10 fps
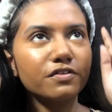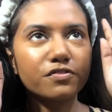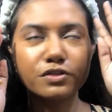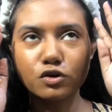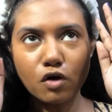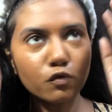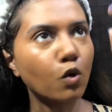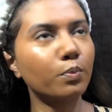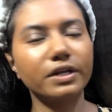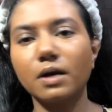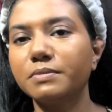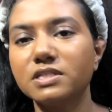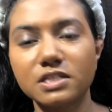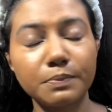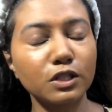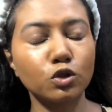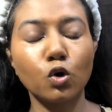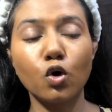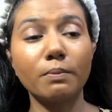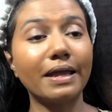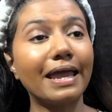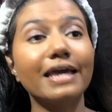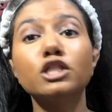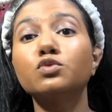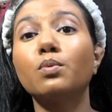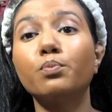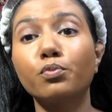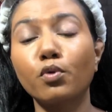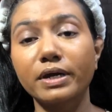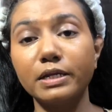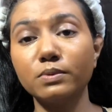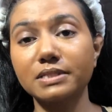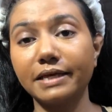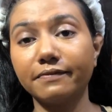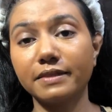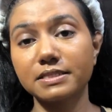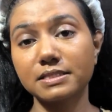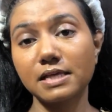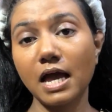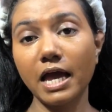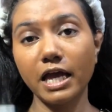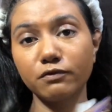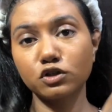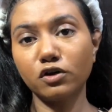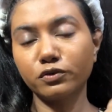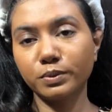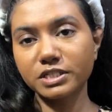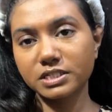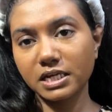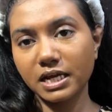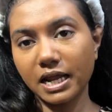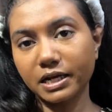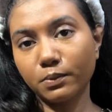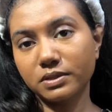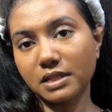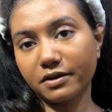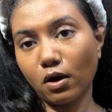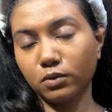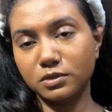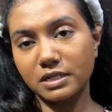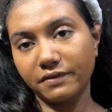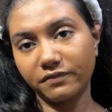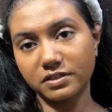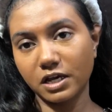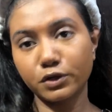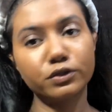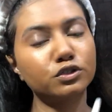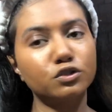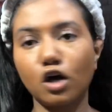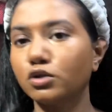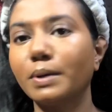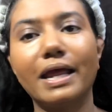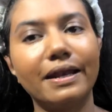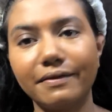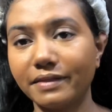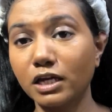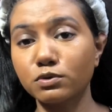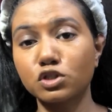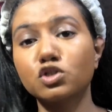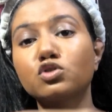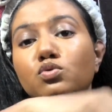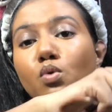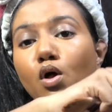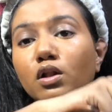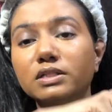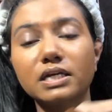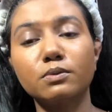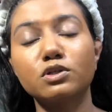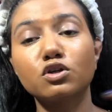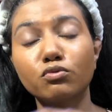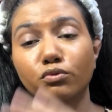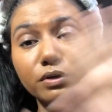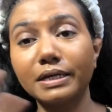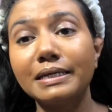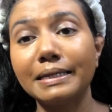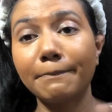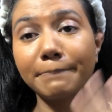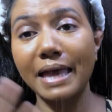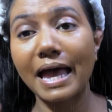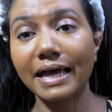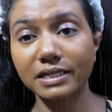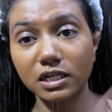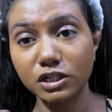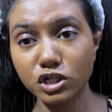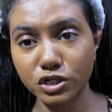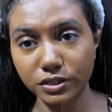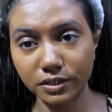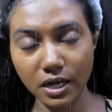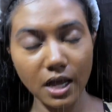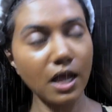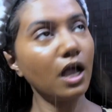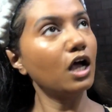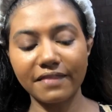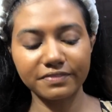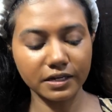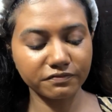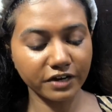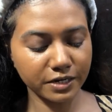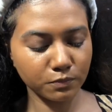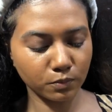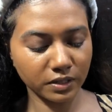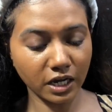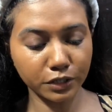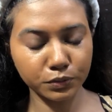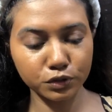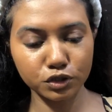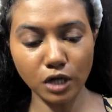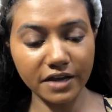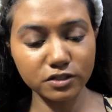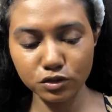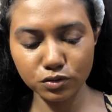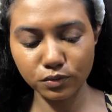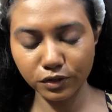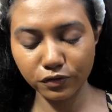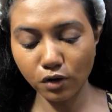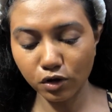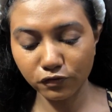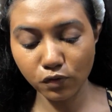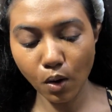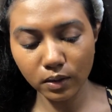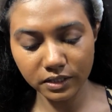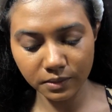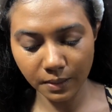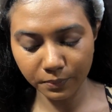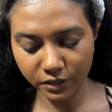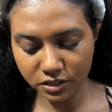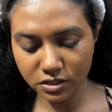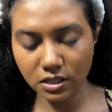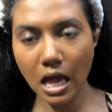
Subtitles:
think of opening up the zip. No, my hands were broken. It was like this. It was all twisted and it was like almost like this. I could not do anything. It was swelled. It was really bad condition. At that very moment, I just only thought of calling my parents,